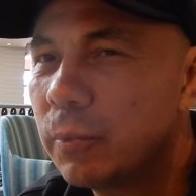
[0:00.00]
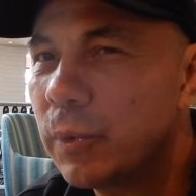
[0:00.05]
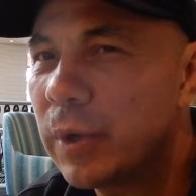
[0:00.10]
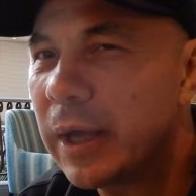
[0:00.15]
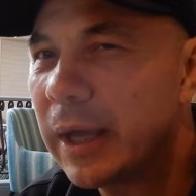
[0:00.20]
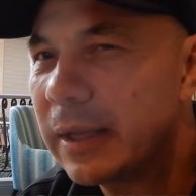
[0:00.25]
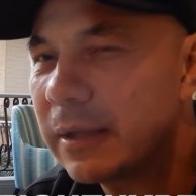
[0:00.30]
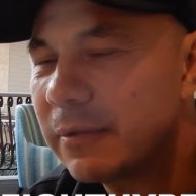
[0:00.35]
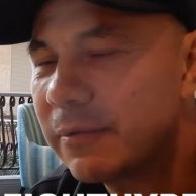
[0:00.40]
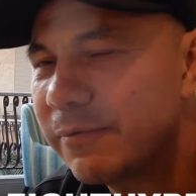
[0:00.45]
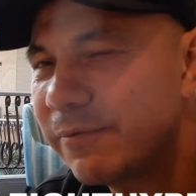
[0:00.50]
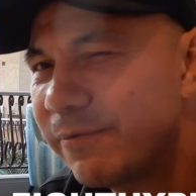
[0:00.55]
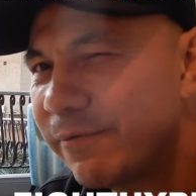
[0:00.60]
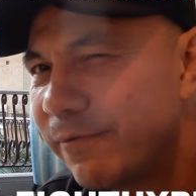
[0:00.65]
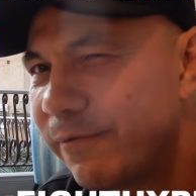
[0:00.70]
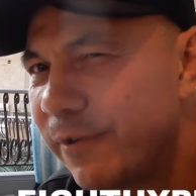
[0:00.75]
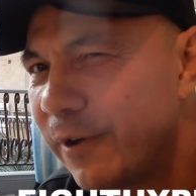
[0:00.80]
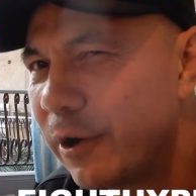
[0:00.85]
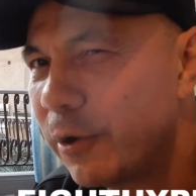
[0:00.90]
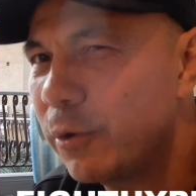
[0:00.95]
we had
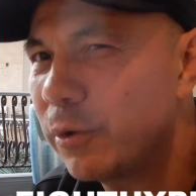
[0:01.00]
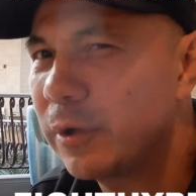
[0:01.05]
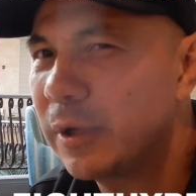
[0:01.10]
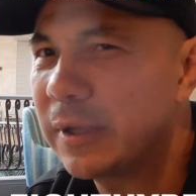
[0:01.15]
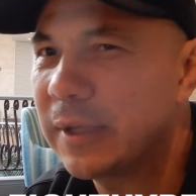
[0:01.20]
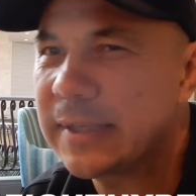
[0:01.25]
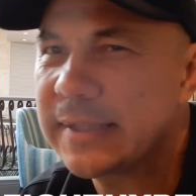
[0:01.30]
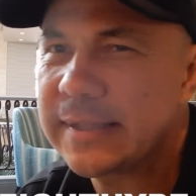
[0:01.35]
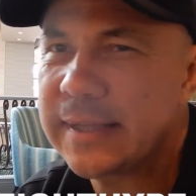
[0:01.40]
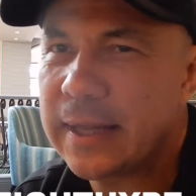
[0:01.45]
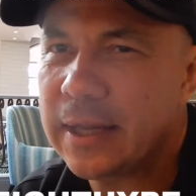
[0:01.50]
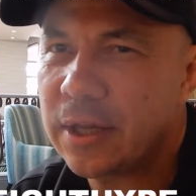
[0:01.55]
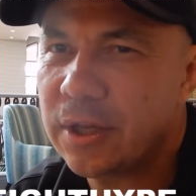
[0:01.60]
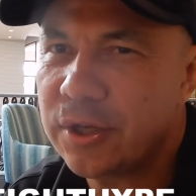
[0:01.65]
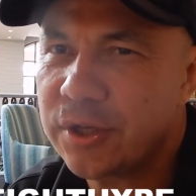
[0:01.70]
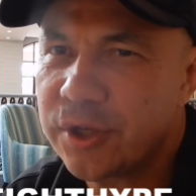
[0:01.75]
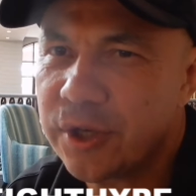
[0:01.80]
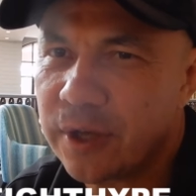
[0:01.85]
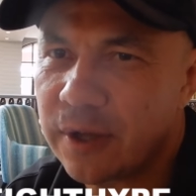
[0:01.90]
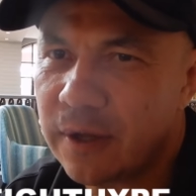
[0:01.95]
very good
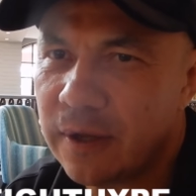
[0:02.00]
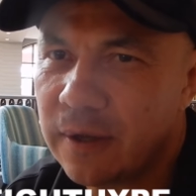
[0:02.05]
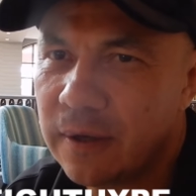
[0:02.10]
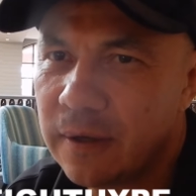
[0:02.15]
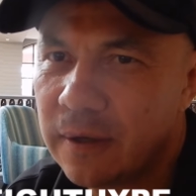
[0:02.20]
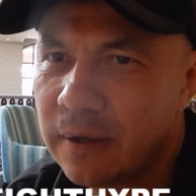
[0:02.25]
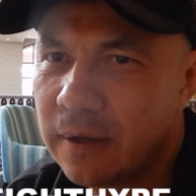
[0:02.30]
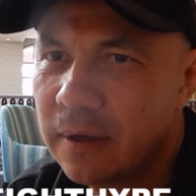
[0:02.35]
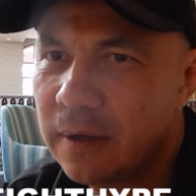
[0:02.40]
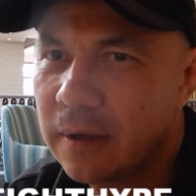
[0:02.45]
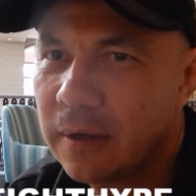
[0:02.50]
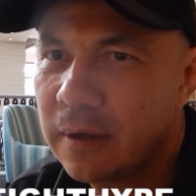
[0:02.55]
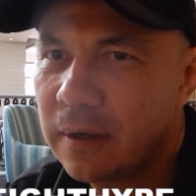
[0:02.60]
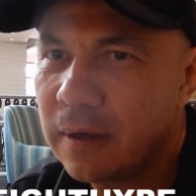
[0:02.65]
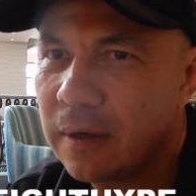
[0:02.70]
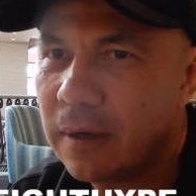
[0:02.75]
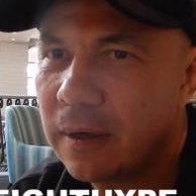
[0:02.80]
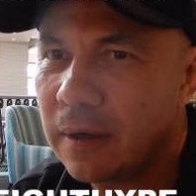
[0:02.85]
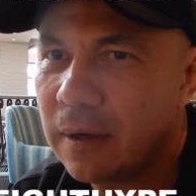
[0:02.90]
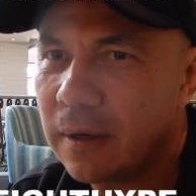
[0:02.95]
understanding each other.
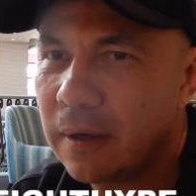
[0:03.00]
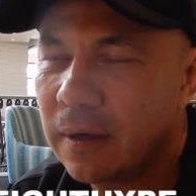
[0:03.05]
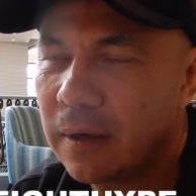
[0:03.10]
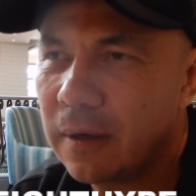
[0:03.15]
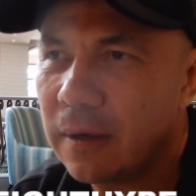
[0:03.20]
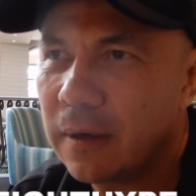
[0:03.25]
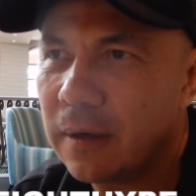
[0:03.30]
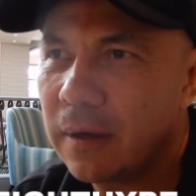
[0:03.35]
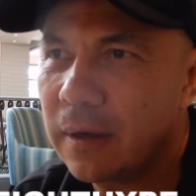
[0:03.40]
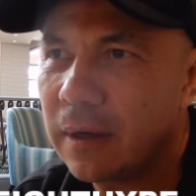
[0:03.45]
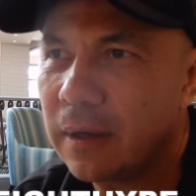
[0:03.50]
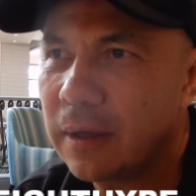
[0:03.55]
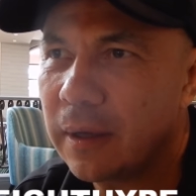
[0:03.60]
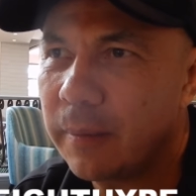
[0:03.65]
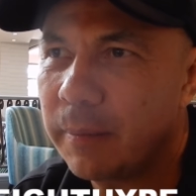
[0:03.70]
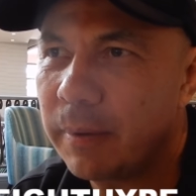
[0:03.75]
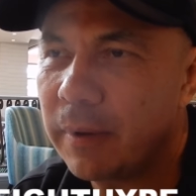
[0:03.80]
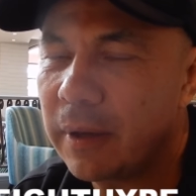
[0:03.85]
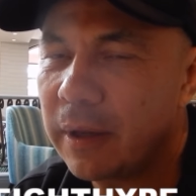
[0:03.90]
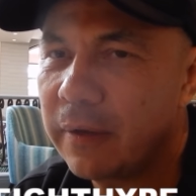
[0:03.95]
I
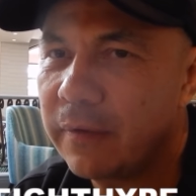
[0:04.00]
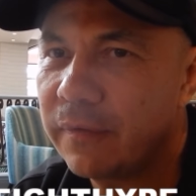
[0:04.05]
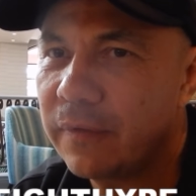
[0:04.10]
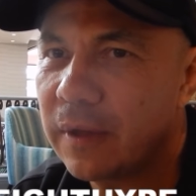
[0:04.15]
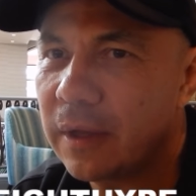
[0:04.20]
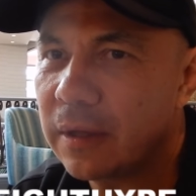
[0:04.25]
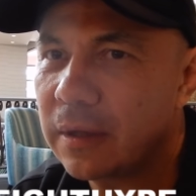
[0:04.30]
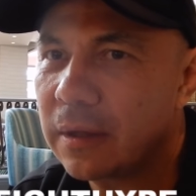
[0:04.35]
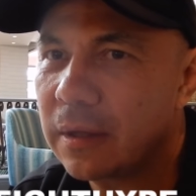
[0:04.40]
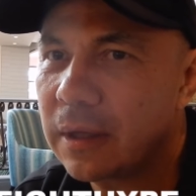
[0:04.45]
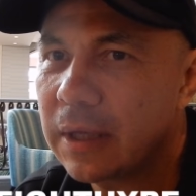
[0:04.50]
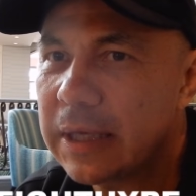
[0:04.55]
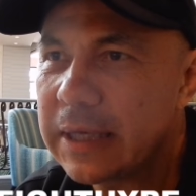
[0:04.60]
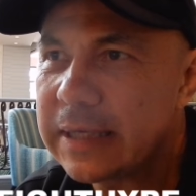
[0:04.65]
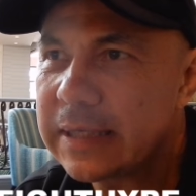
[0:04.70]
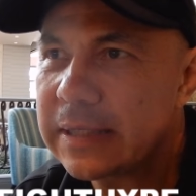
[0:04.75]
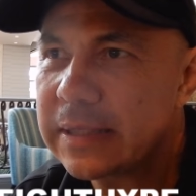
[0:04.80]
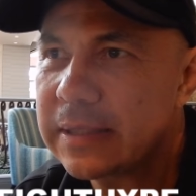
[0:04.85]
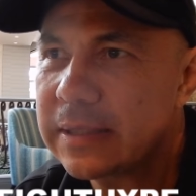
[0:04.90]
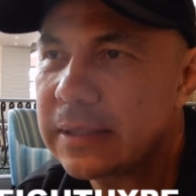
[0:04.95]
believe that
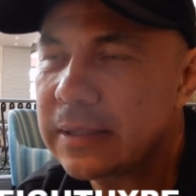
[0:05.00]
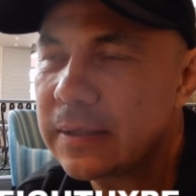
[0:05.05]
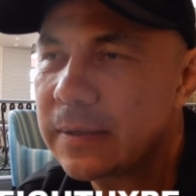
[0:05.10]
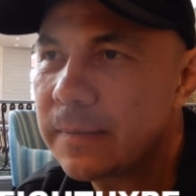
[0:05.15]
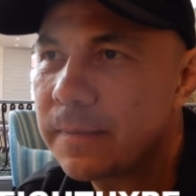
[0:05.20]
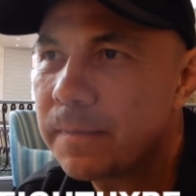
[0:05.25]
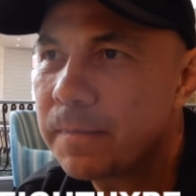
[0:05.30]
he's